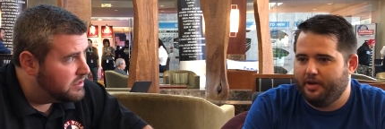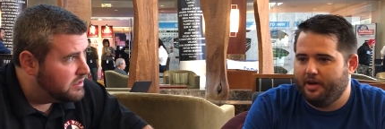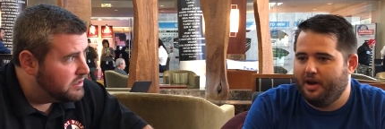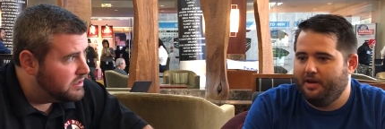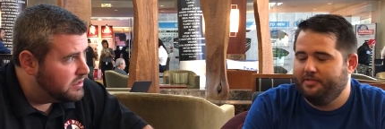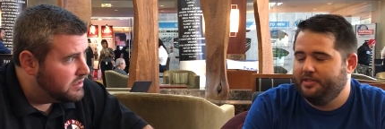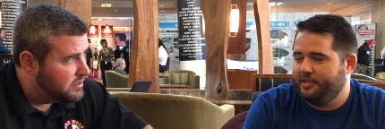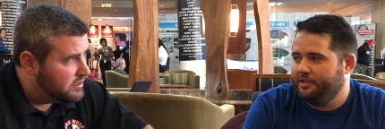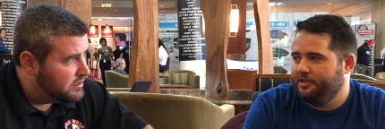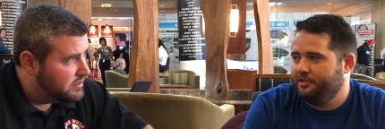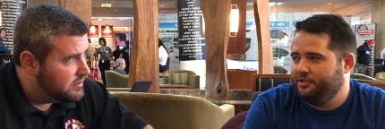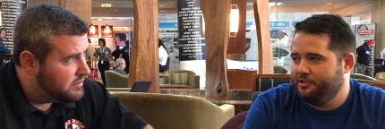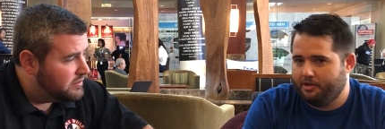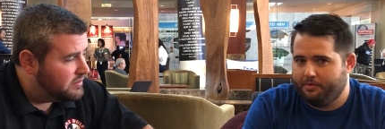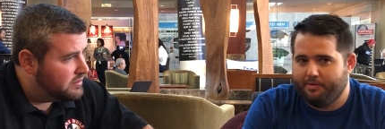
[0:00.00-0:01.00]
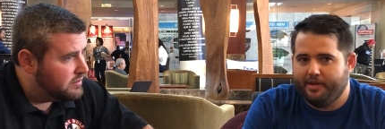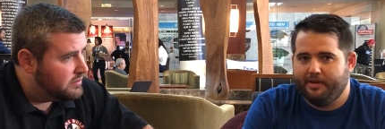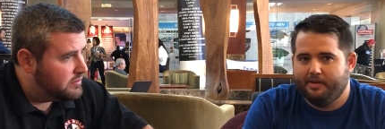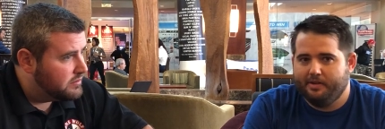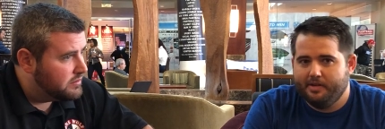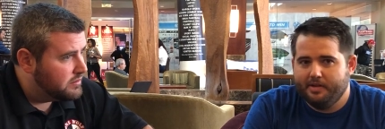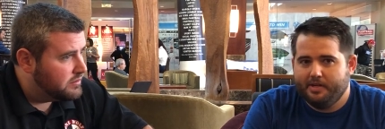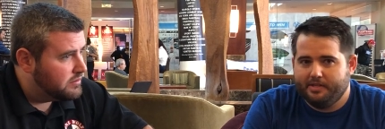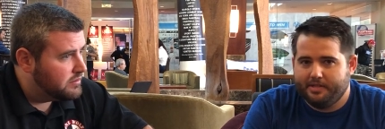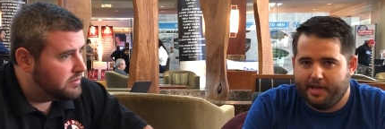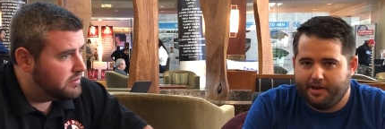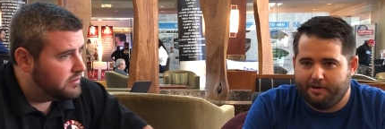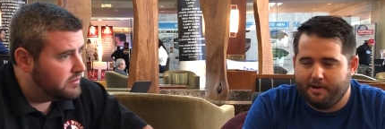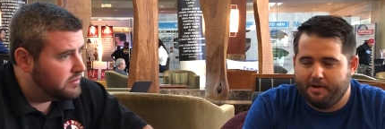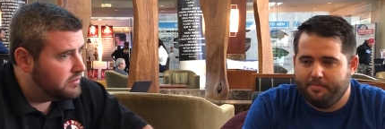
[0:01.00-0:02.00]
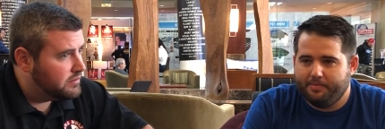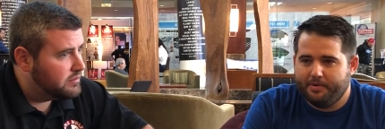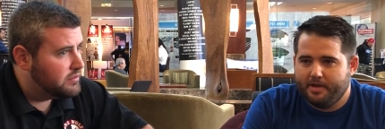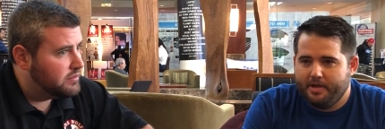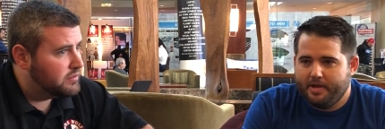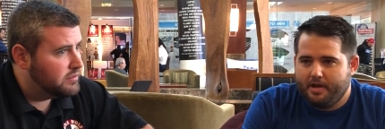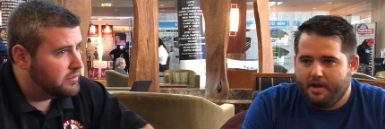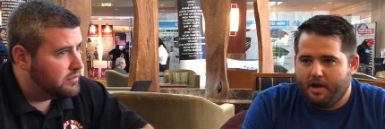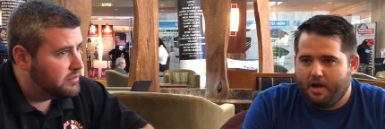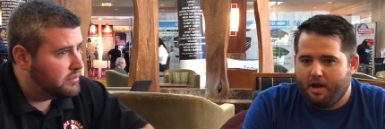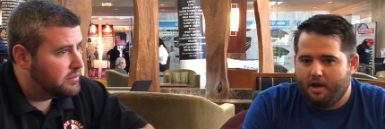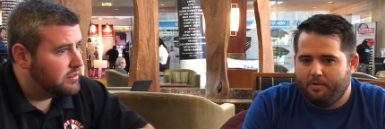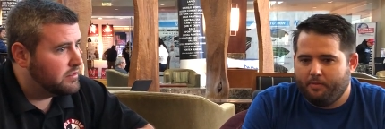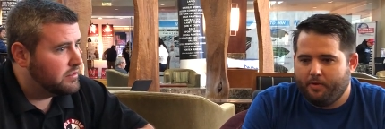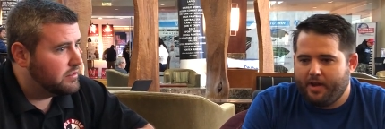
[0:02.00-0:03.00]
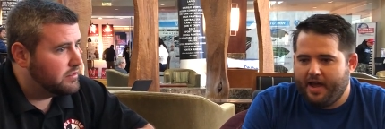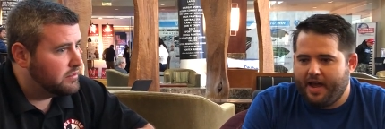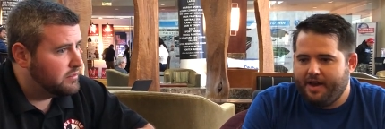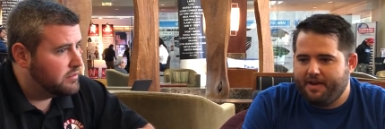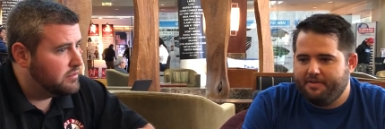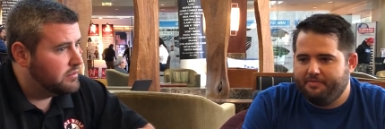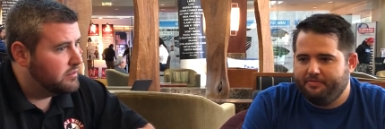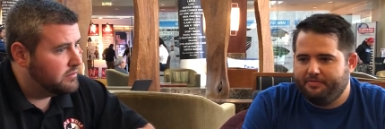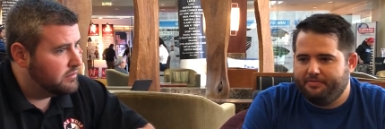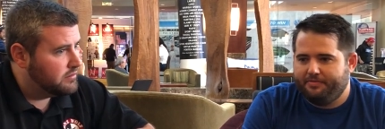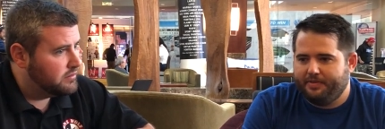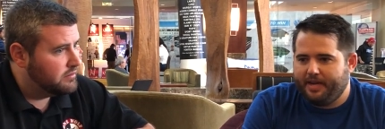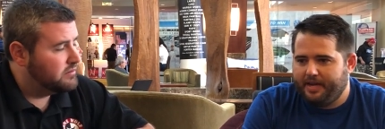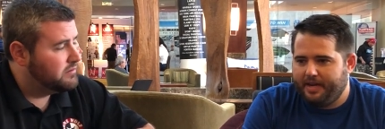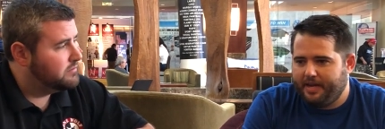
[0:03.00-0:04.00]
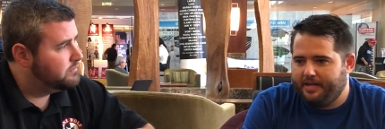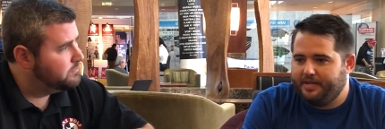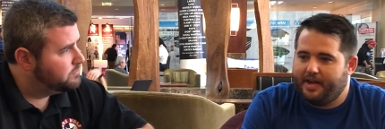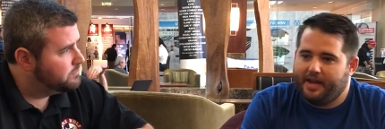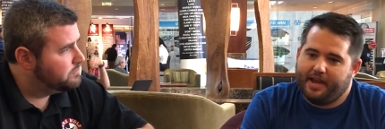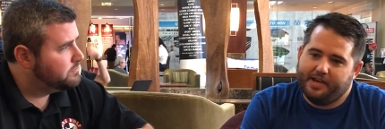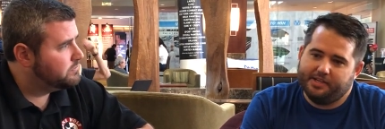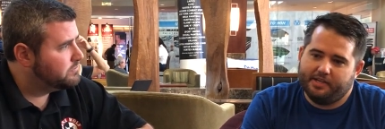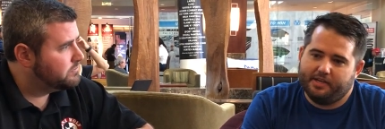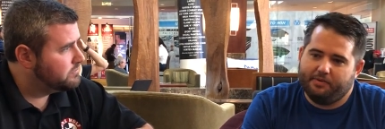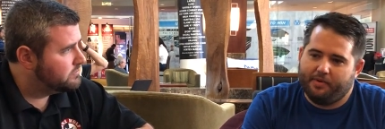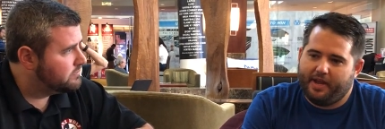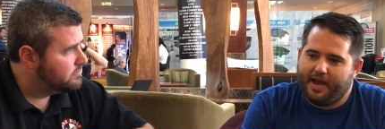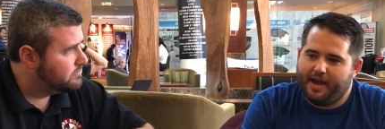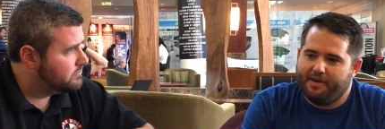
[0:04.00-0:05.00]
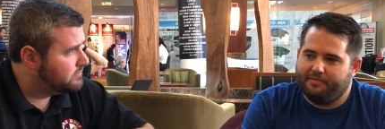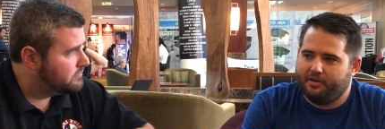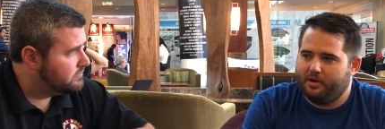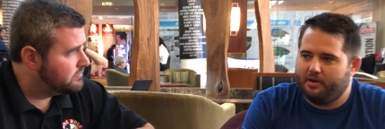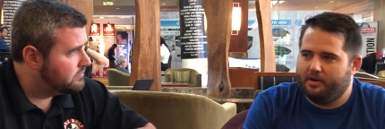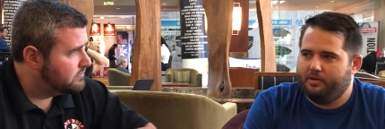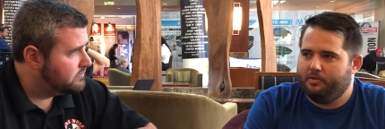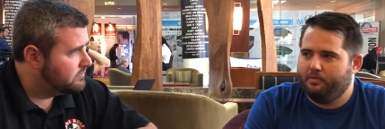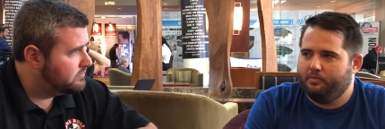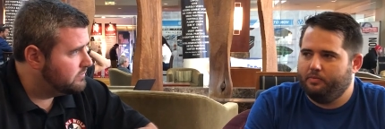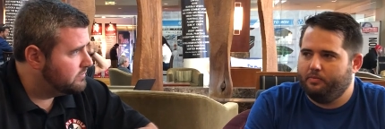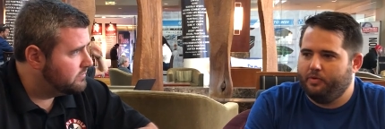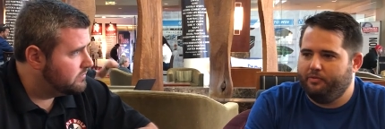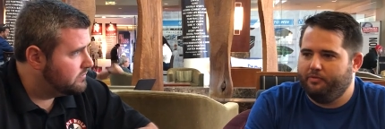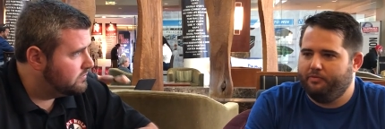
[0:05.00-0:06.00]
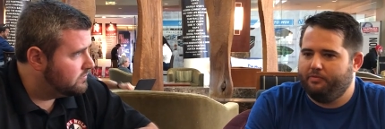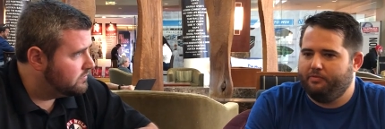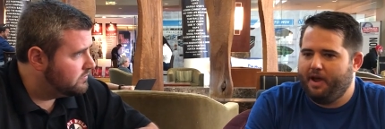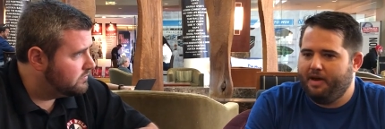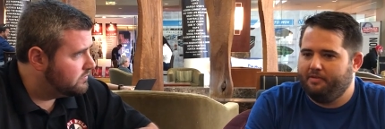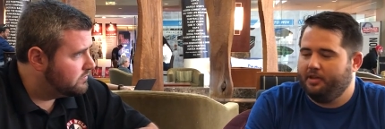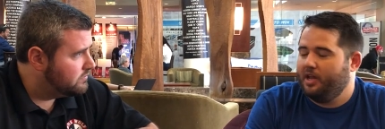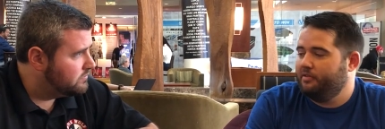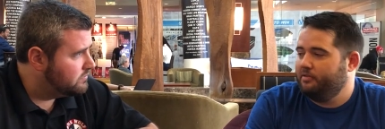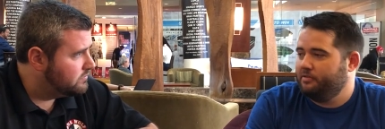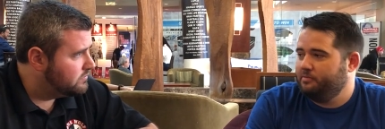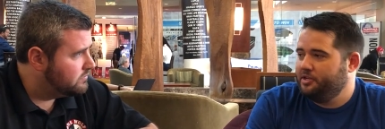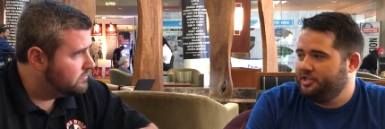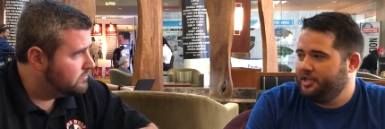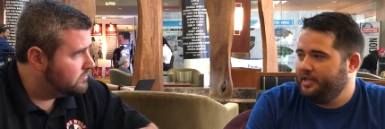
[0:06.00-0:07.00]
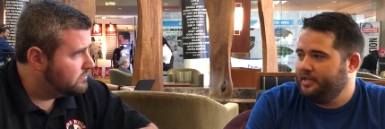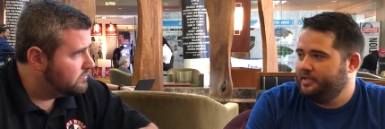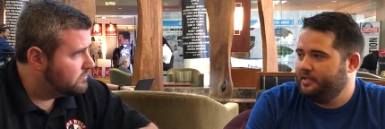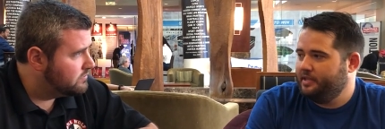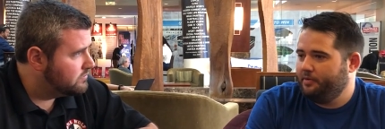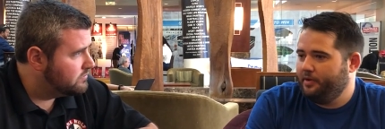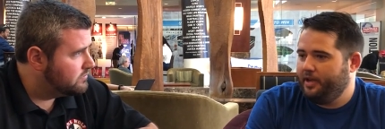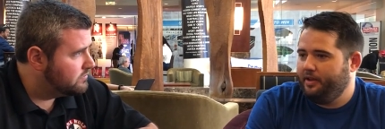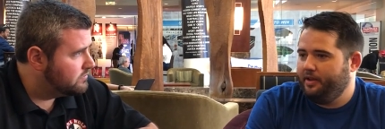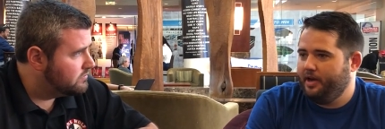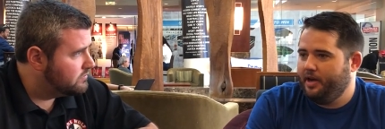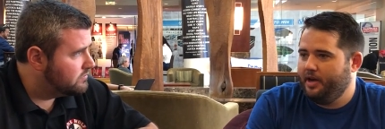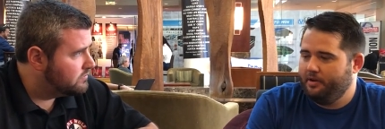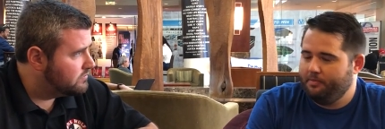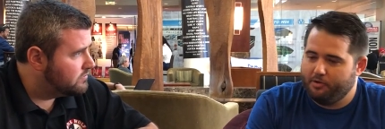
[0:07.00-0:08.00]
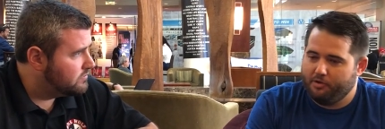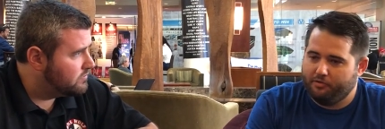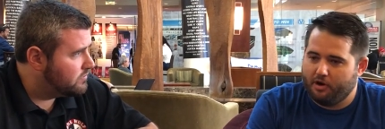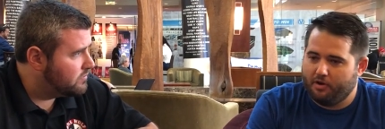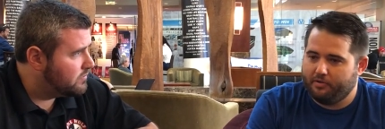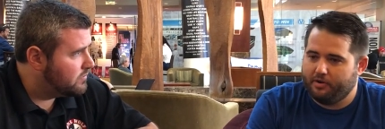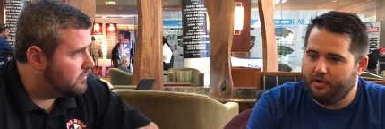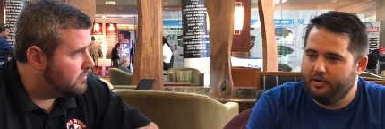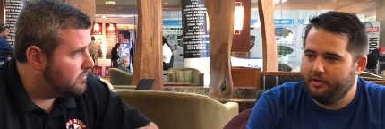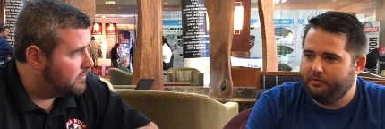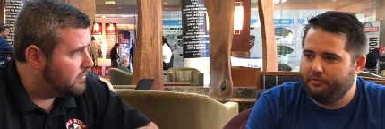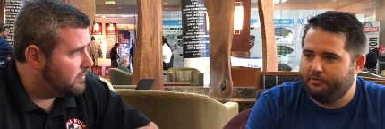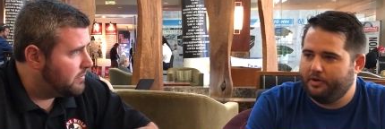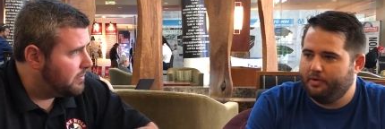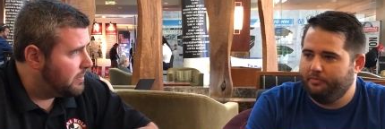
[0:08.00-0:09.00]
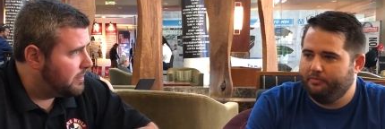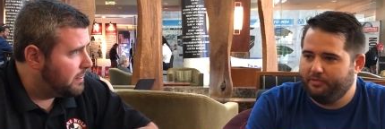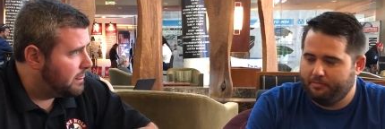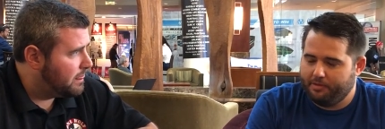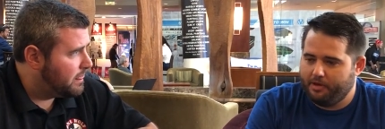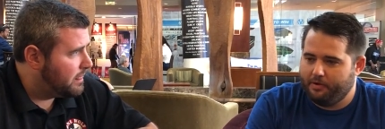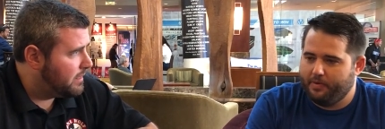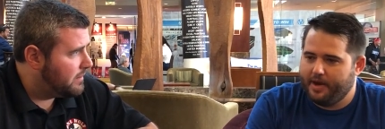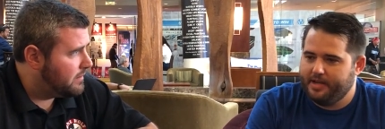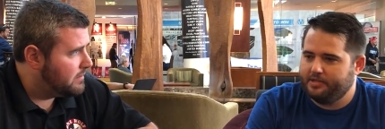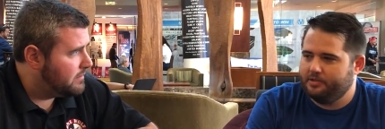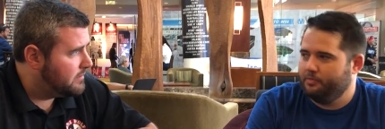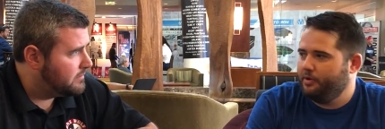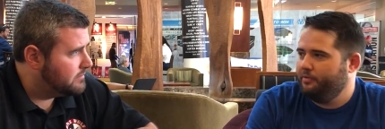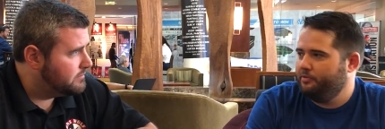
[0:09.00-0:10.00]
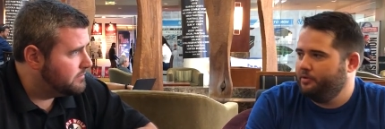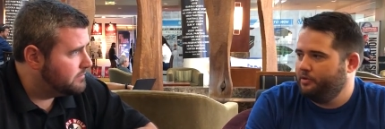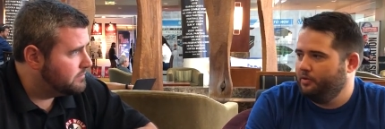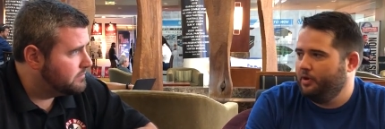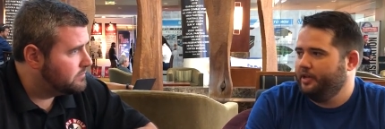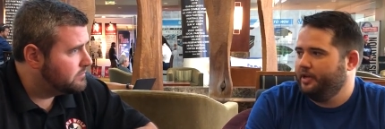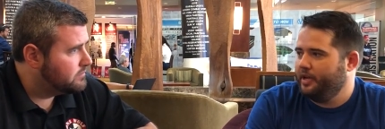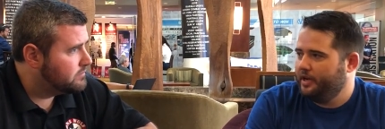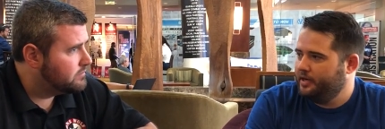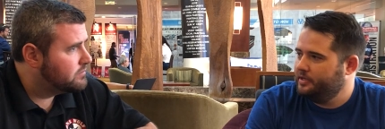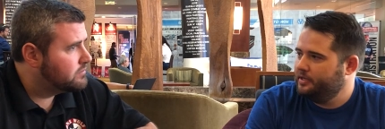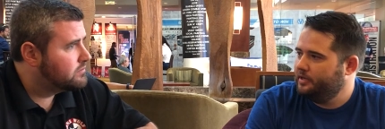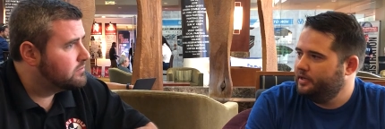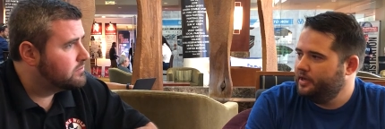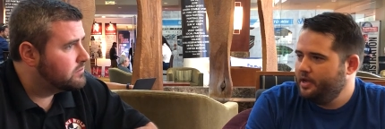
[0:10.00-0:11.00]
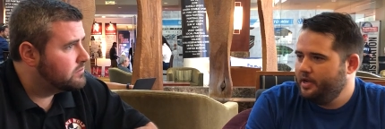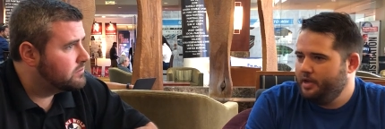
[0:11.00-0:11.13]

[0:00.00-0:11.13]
Speaker 1: got an office in Germany, Dye Europe. Um, we have in in Dye Asia. We have our we have a lot of our machines that we uh, moved over from from the U S So we do all the gun and